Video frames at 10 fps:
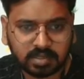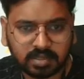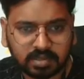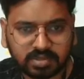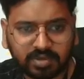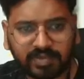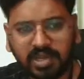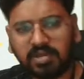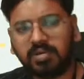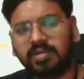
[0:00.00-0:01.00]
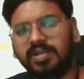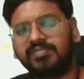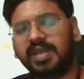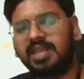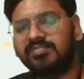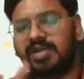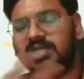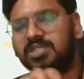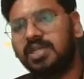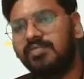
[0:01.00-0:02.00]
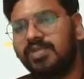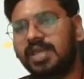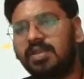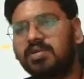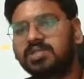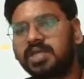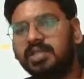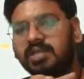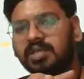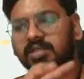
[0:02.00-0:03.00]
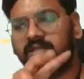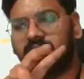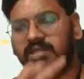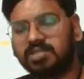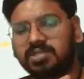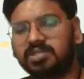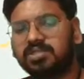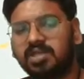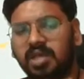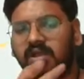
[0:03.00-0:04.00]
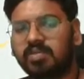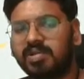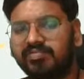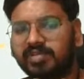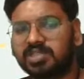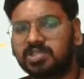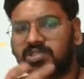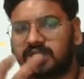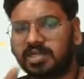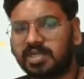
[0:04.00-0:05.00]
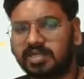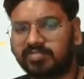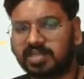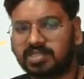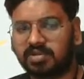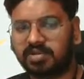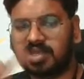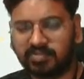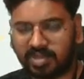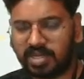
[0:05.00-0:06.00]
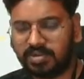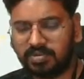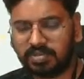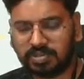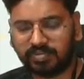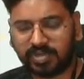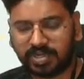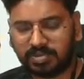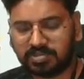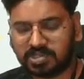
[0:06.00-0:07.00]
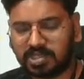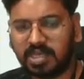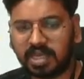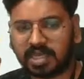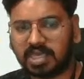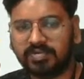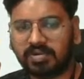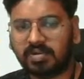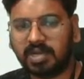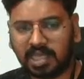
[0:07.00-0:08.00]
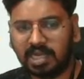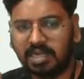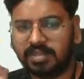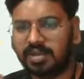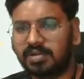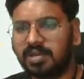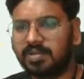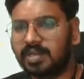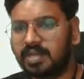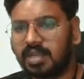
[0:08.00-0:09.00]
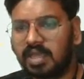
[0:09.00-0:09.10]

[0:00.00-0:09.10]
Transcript: so when you define a function, we cannot say is this a normal function, generator function. Okay, when you see a keyword called yield, then only you can